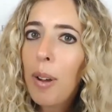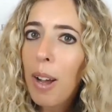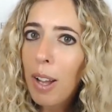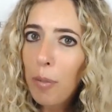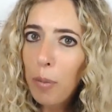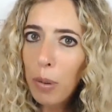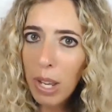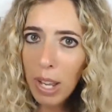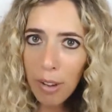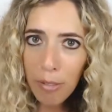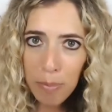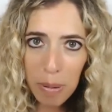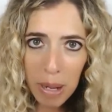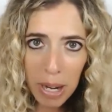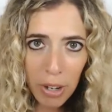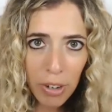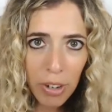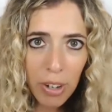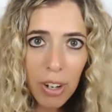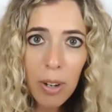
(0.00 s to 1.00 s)
We
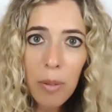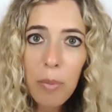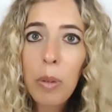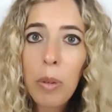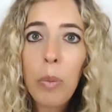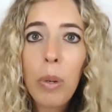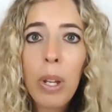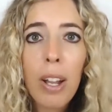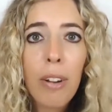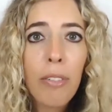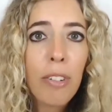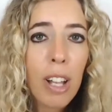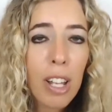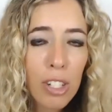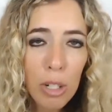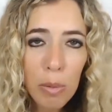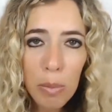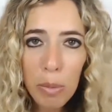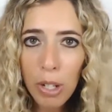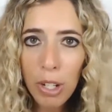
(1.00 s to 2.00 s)
have
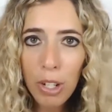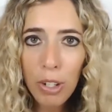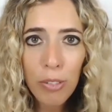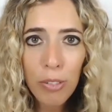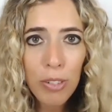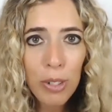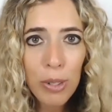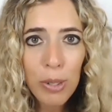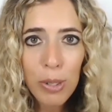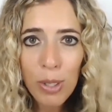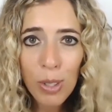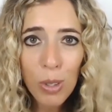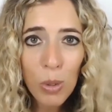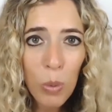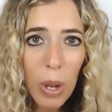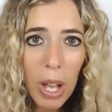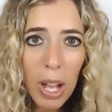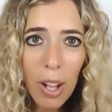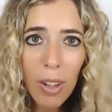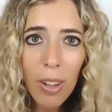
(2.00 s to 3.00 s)
customer interviews as
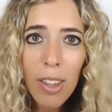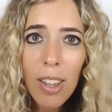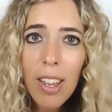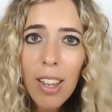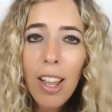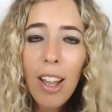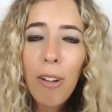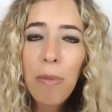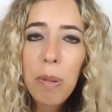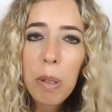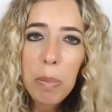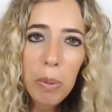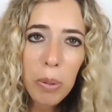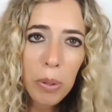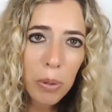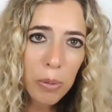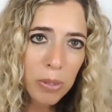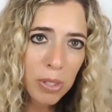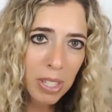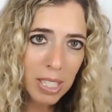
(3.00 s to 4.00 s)
well of people
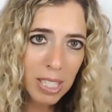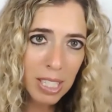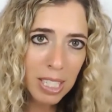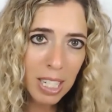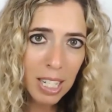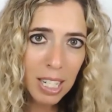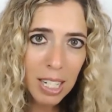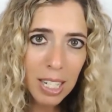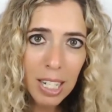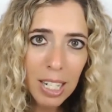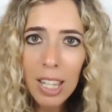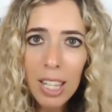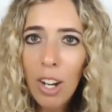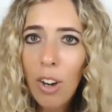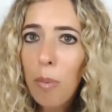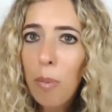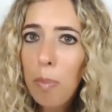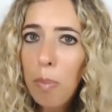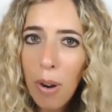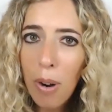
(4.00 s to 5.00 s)
who've succeeded in
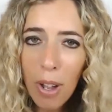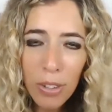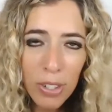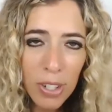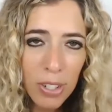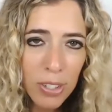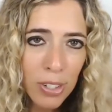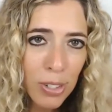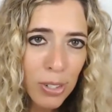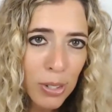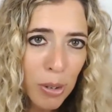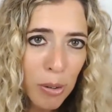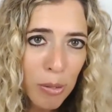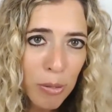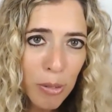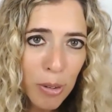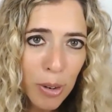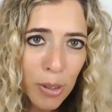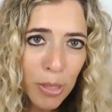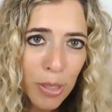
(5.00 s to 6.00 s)
their process and so
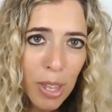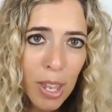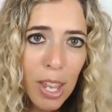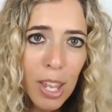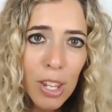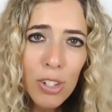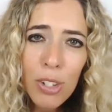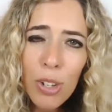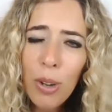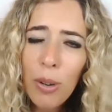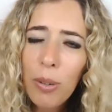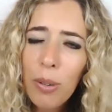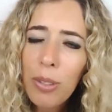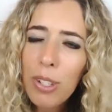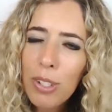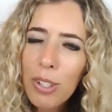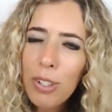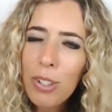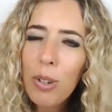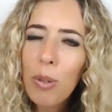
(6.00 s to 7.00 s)
forth. So
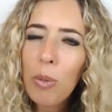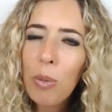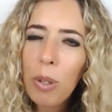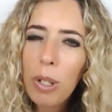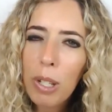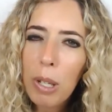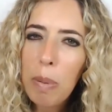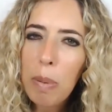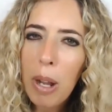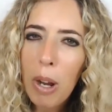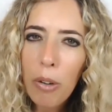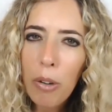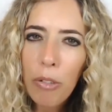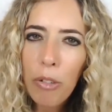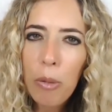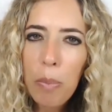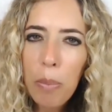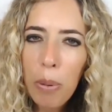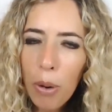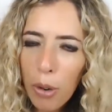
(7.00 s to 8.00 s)
this is a really
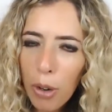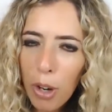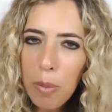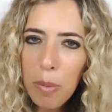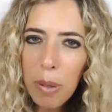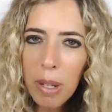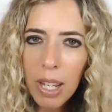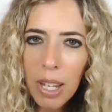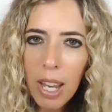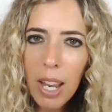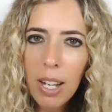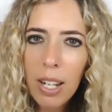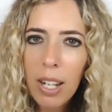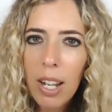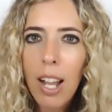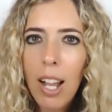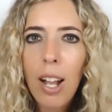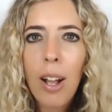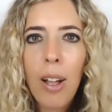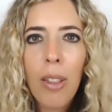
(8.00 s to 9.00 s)
powerful program. Again,
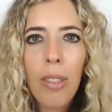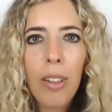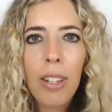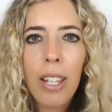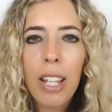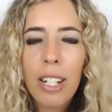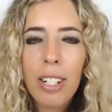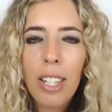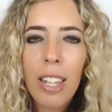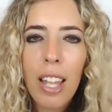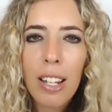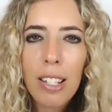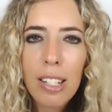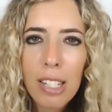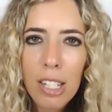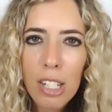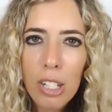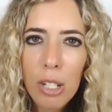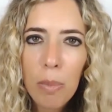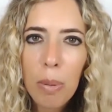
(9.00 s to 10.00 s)
the link to that is
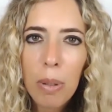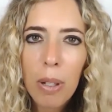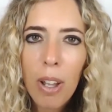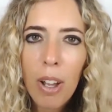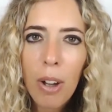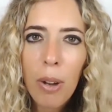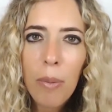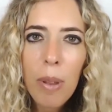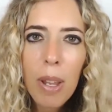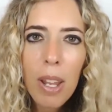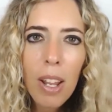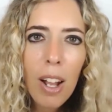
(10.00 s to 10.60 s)
listed below.